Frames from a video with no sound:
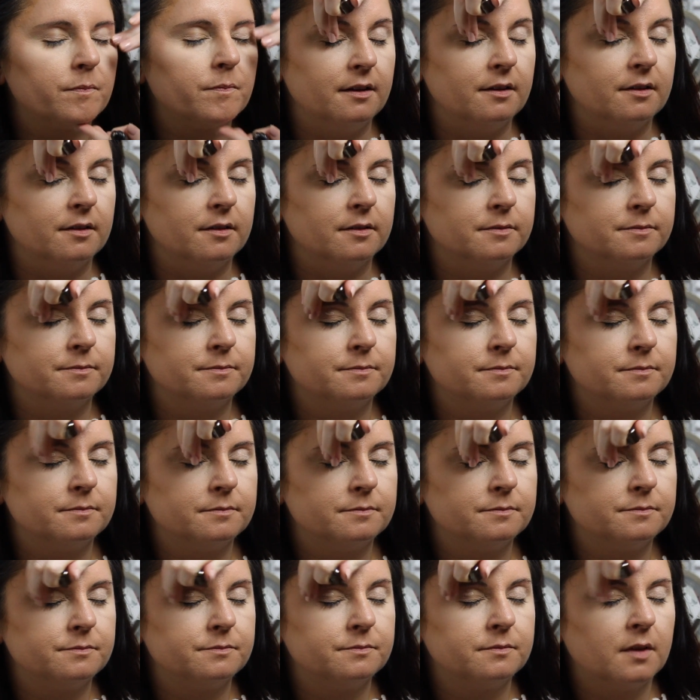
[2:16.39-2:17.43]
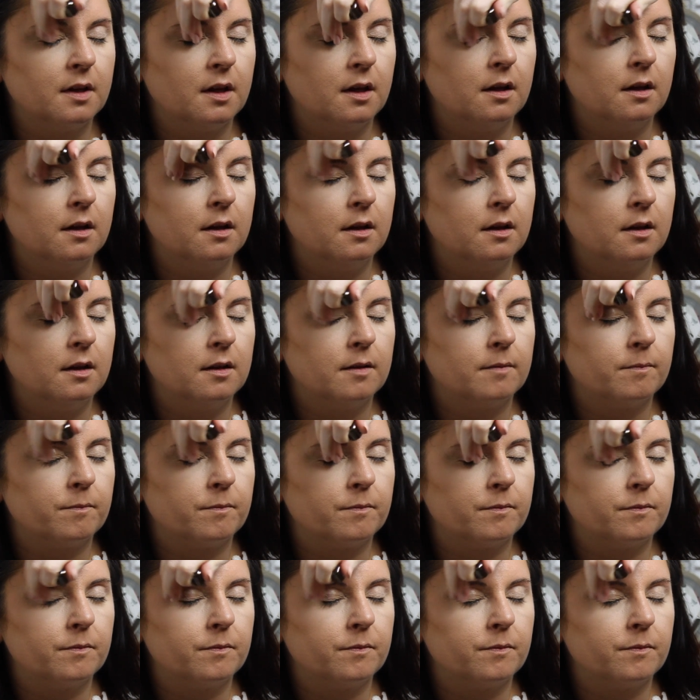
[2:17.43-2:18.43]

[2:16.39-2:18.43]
and we want her eyeshadow to last all night.